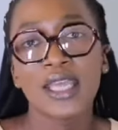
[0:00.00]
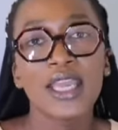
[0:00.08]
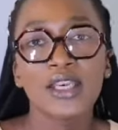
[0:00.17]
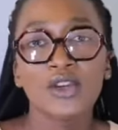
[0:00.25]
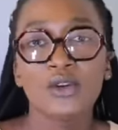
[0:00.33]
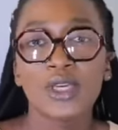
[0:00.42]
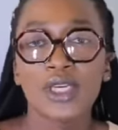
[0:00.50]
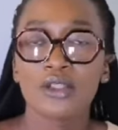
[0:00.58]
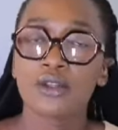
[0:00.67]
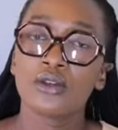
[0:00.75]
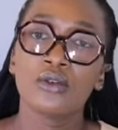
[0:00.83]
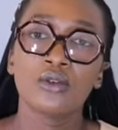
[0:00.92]
Then you
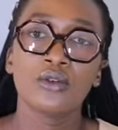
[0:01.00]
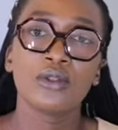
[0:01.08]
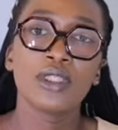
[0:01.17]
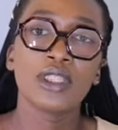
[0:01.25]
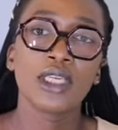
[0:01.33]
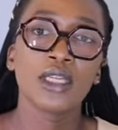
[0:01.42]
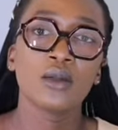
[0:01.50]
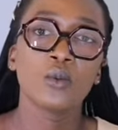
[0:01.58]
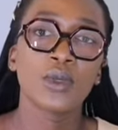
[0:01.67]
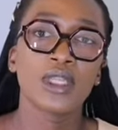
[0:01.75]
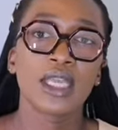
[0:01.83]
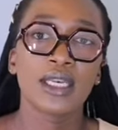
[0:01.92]
need to deal
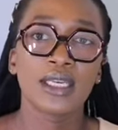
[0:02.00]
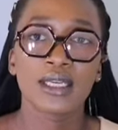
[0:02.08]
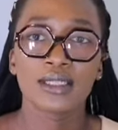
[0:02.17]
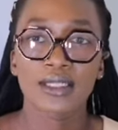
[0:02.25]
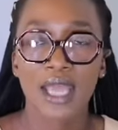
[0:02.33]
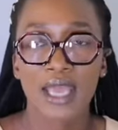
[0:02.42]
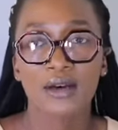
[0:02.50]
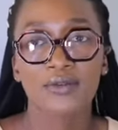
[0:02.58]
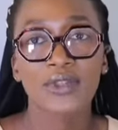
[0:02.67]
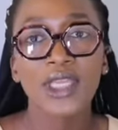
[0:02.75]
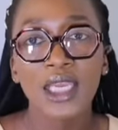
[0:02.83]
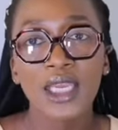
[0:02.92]
with the legal side
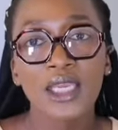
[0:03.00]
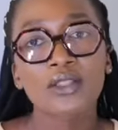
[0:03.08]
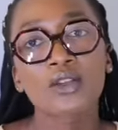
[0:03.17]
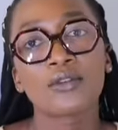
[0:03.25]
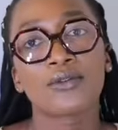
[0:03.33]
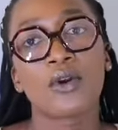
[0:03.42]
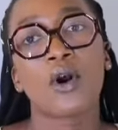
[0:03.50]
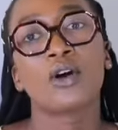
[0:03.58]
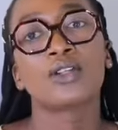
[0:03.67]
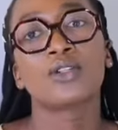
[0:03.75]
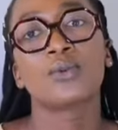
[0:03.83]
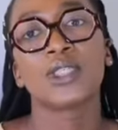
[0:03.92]
of things, of
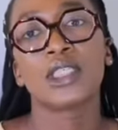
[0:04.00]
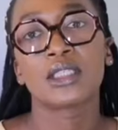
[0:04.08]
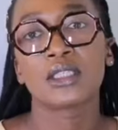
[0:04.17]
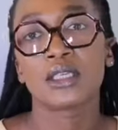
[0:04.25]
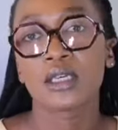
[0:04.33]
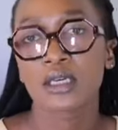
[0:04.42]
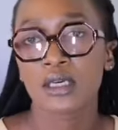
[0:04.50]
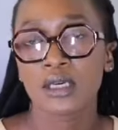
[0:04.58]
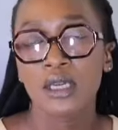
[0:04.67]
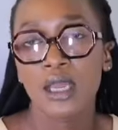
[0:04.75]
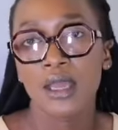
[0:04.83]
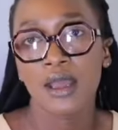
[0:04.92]
course, which is
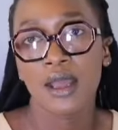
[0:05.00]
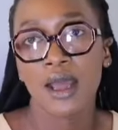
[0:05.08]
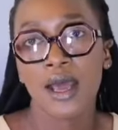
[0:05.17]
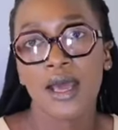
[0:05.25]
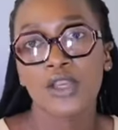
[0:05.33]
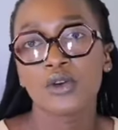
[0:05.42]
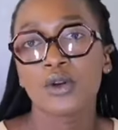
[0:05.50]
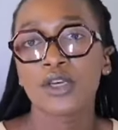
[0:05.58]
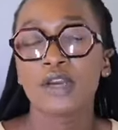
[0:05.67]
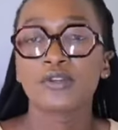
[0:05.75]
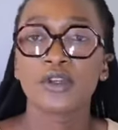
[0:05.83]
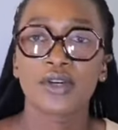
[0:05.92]
you
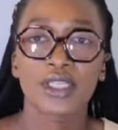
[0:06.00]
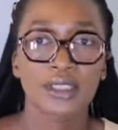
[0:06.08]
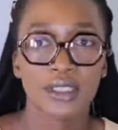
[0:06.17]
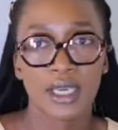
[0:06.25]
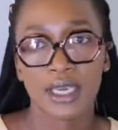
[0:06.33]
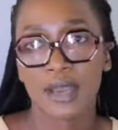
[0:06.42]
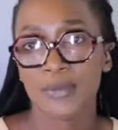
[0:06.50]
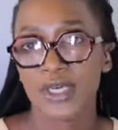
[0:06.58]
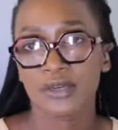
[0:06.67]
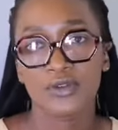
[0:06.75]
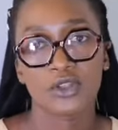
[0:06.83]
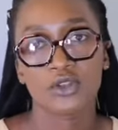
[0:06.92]
don't have to register a
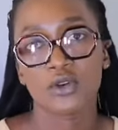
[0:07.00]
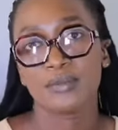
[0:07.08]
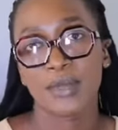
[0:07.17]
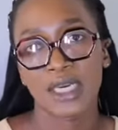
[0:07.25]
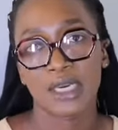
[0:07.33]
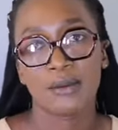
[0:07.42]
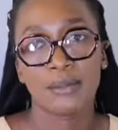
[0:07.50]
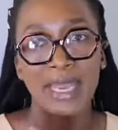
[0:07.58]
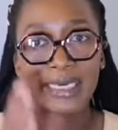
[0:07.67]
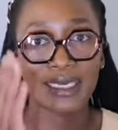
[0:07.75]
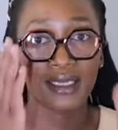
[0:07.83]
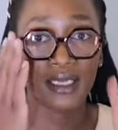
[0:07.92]
company if it's not making
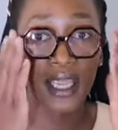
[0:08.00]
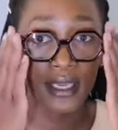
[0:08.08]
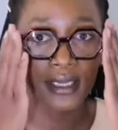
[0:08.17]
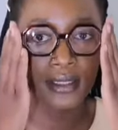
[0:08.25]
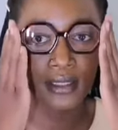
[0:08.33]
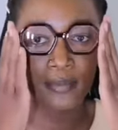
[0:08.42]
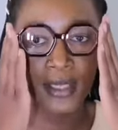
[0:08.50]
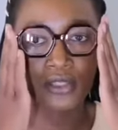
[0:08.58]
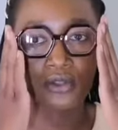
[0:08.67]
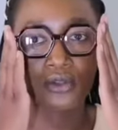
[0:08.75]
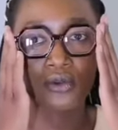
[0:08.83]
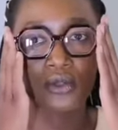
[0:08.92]
money yet,
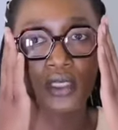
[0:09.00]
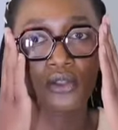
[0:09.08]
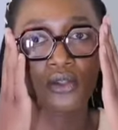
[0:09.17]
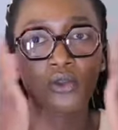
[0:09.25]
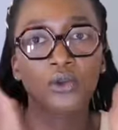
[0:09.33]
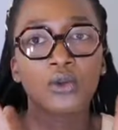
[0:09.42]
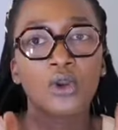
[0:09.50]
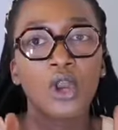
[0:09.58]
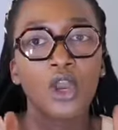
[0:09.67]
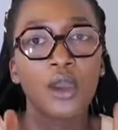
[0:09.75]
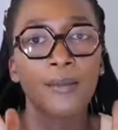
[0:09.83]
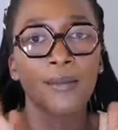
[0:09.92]
but you do need to
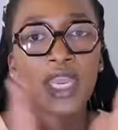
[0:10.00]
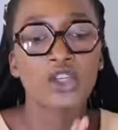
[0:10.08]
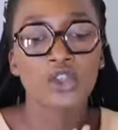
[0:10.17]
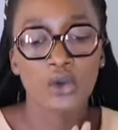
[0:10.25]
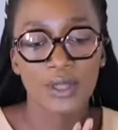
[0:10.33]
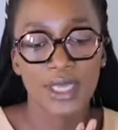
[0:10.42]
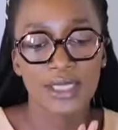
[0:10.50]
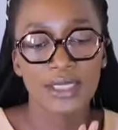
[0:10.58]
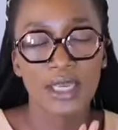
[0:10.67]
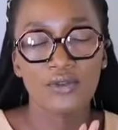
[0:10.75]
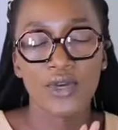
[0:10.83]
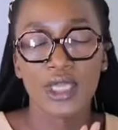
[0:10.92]
make sure
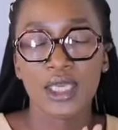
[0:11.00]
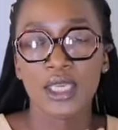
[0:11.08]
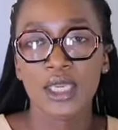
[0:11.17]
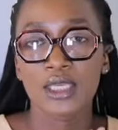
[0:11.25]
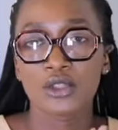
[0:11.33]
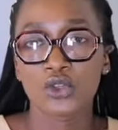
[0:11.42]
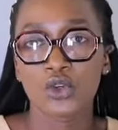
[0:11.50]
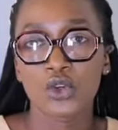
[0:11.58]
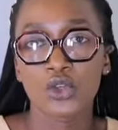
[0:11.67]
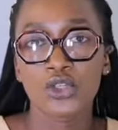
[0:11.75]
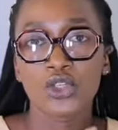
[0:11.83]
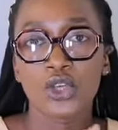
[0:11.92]
that everything is
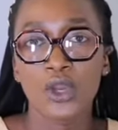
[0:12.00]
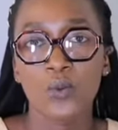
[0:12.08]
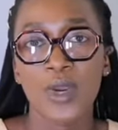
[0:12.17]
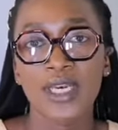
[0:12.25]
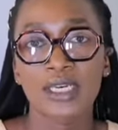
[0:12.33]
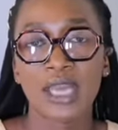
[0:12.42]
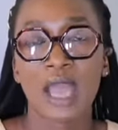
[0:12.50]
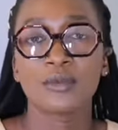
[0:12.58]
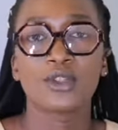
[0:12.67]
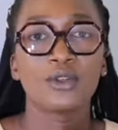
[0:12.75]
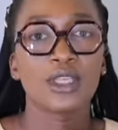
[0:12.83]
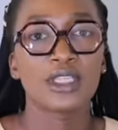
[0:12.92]
good when it
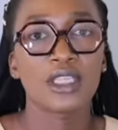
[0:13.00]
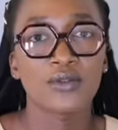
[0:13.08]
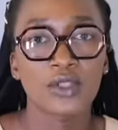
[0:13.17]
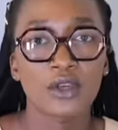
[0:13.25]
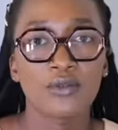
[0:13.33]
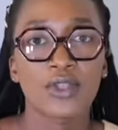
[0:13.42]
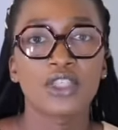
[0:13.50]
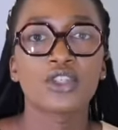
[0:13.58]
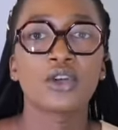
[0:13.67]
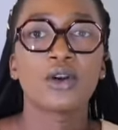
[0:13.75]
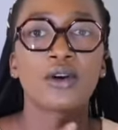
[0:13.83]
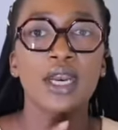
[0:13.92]
comes to the safety of the
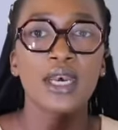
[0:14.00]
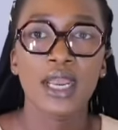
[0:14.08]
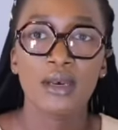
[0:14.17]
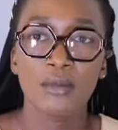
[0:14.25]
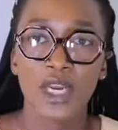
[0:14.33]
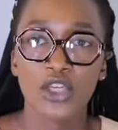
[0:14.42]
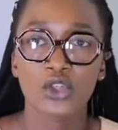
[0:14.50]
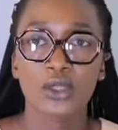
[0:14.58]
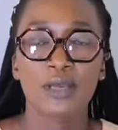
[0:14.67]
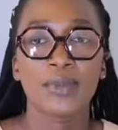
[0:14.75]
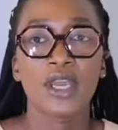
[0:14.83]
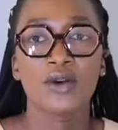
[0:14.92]
children, and make sure
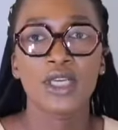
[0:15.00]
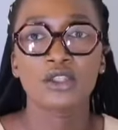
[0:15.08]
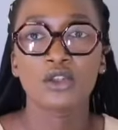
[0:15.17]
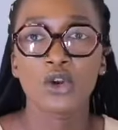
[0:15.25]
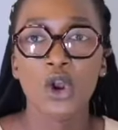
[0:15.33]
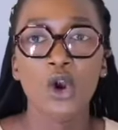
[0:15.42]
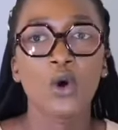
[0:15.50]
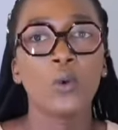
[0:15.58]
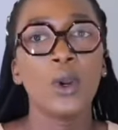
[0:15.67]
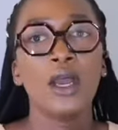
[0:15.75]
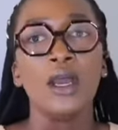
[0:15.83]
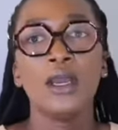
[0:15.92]
the parents
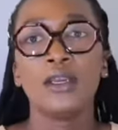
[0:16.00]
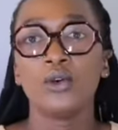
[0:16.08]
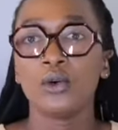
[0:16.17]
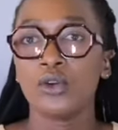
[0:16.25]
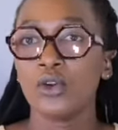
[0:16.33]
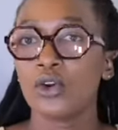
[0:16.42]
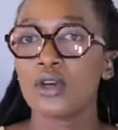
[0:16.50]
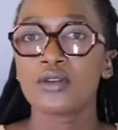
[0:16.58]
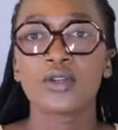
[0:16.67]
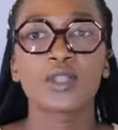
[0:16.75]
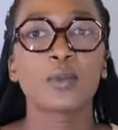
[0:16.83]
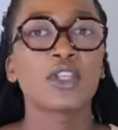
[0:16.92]
know, you're
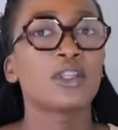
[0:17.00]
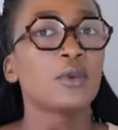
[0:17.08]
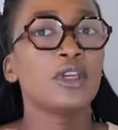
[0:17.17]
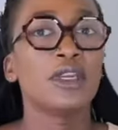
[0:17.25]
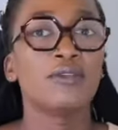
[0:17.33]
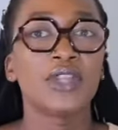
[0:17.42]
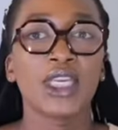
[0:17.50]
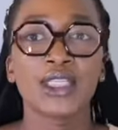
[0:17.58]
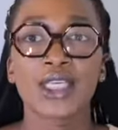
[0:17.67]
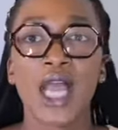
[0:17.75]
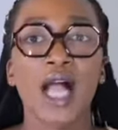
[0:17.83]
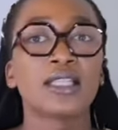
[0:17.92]
not responsible if
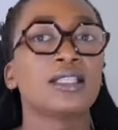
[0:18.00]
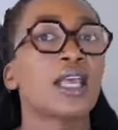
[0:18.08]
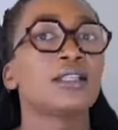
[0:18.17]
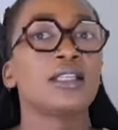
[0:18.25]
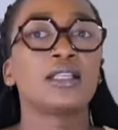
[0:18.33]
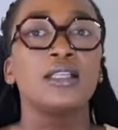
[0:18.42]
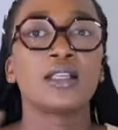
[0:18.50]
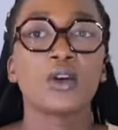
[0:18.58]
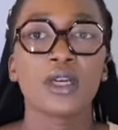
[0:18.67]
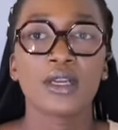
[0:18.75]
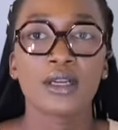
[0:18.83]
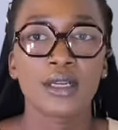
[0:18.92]
their child decides that they're
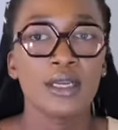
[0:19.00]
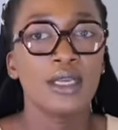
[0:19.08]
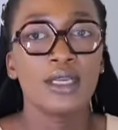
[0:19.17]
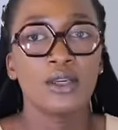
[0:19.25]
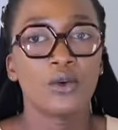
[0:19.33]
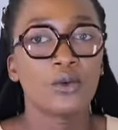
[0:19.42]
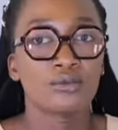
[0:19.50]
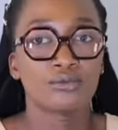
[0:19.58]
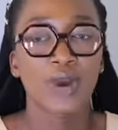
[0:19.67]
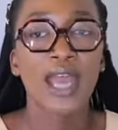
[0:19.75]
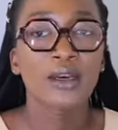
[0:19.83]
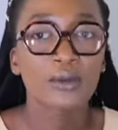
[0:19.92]
gonna,
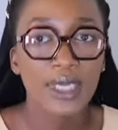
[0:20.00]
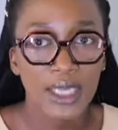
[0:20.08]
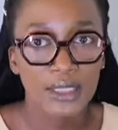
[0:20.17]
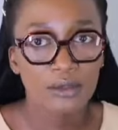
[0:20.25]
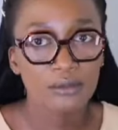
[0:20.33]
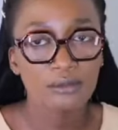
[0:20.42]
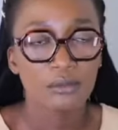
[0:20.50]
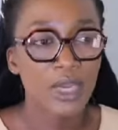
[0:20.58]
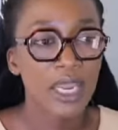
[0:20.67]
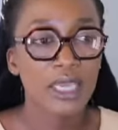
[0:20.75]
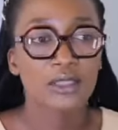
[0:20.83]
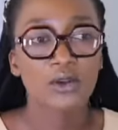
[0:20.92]
run away
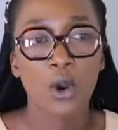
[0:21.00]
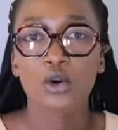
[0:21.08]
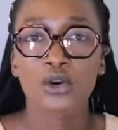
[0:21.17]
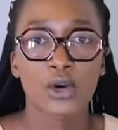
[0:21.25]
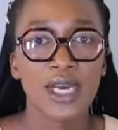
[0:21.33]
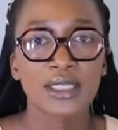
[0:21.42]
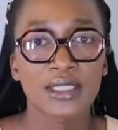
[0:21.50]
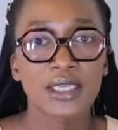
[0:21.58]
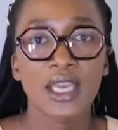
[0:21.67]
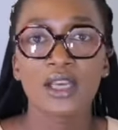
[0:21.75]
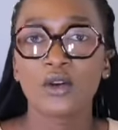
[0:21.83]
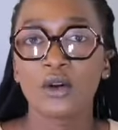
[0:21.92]
and act all
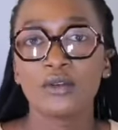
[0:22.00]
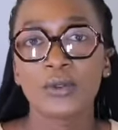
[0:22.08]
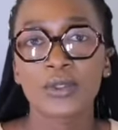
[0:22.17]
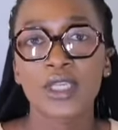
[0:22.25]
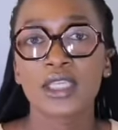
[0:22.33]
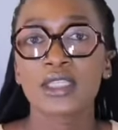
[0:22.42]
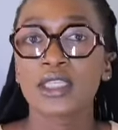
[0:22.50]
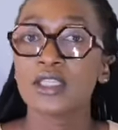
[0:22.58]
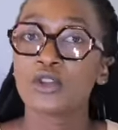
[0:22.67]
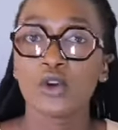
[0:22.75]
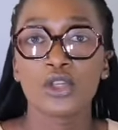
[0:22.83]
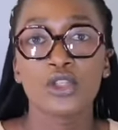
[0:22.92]
crazy and all of those things.
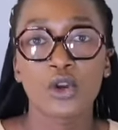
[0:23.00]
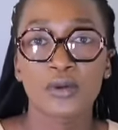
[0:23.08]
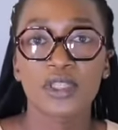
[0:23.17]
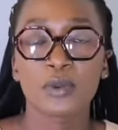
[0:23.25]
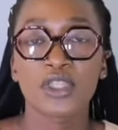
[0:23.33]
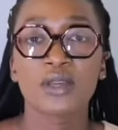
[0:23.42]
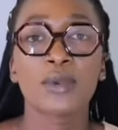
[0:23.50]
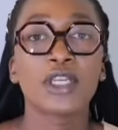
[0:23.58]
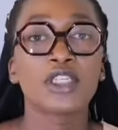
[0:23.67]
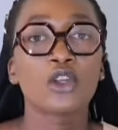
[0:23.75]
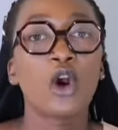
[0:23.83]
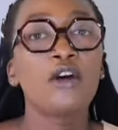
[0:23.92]
It's not your responsibility.